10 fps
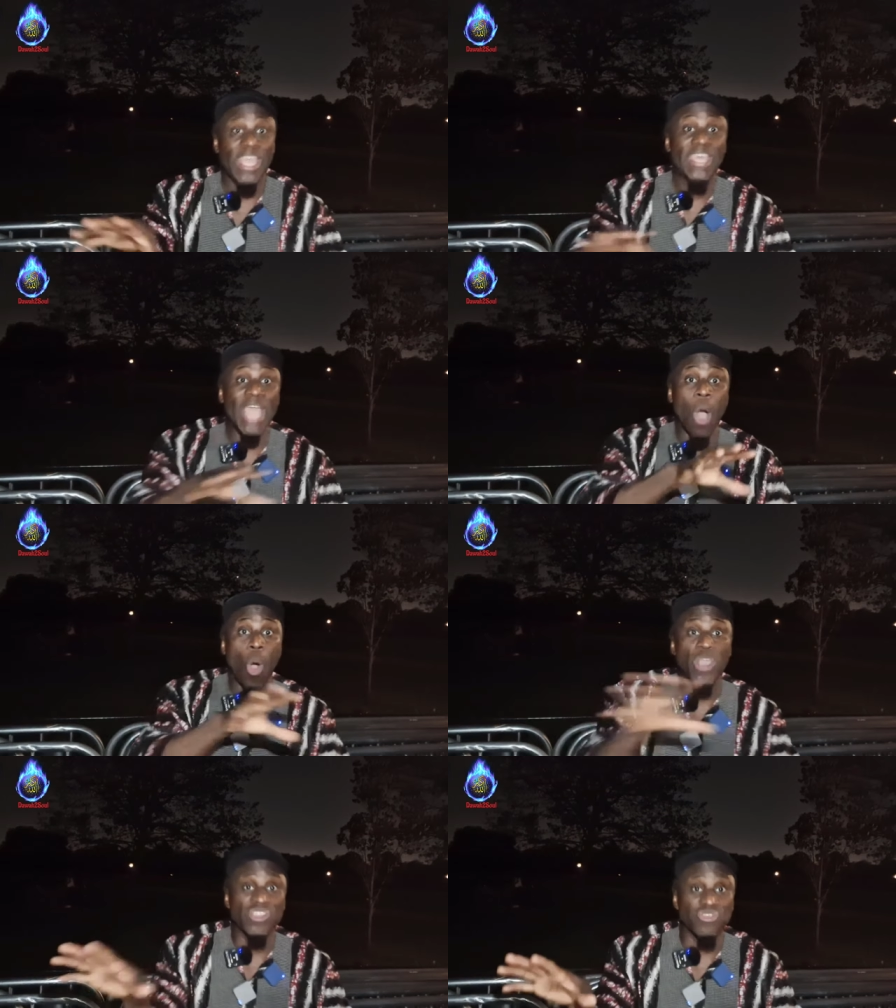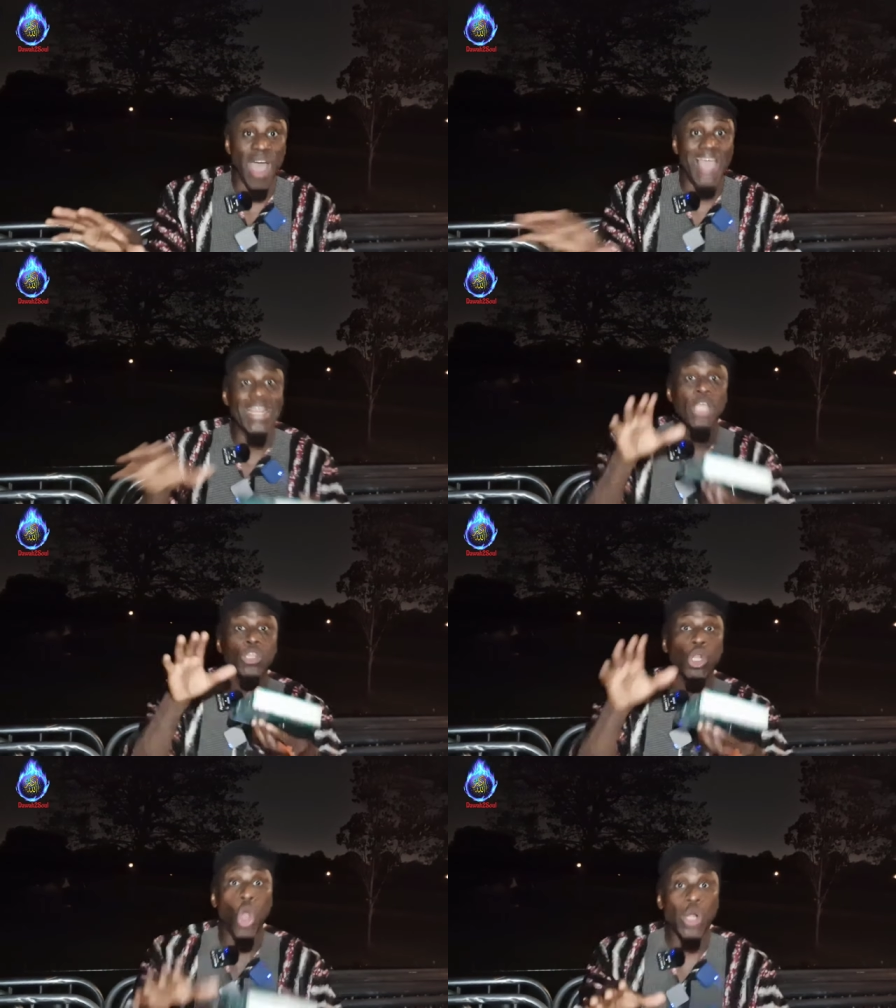Hear, O Israel,
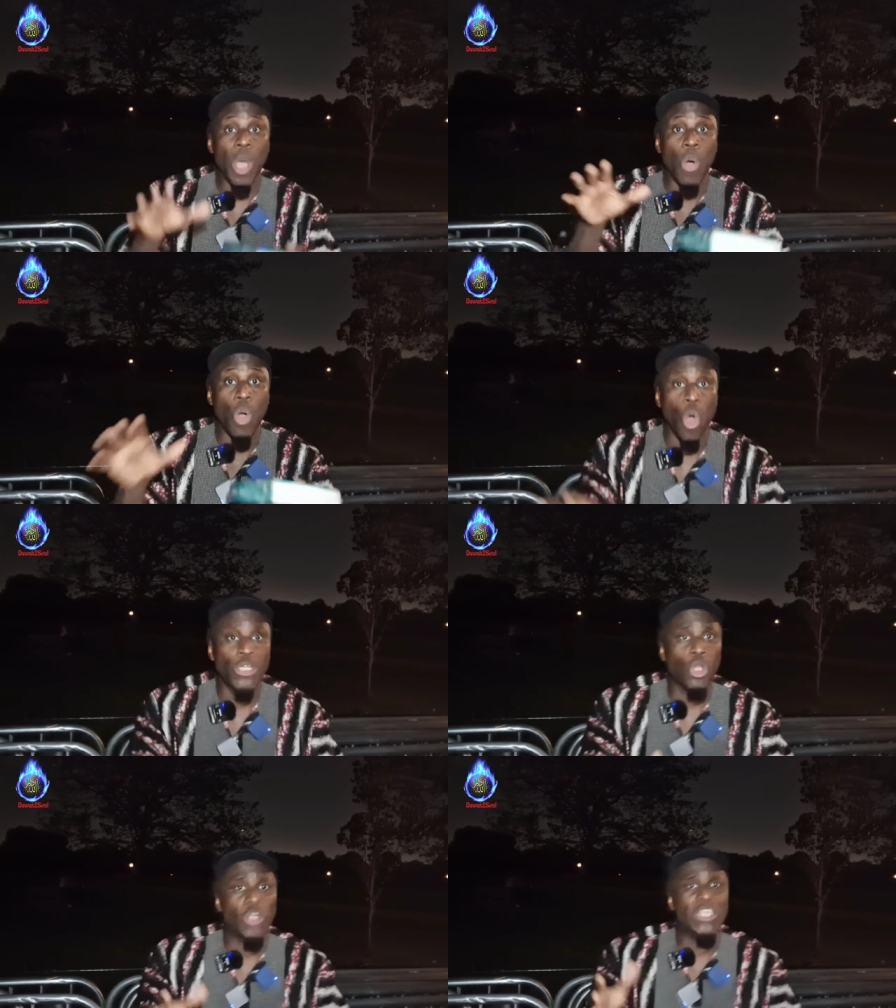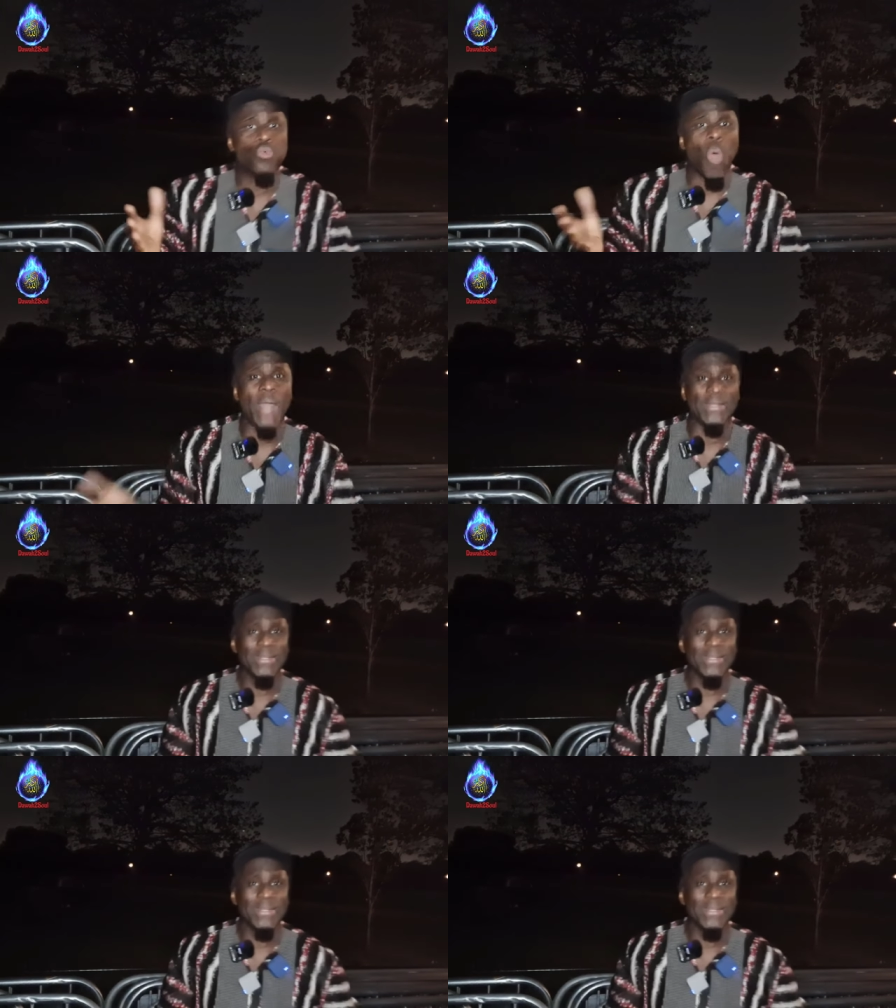the Lord our God, the Lord is one.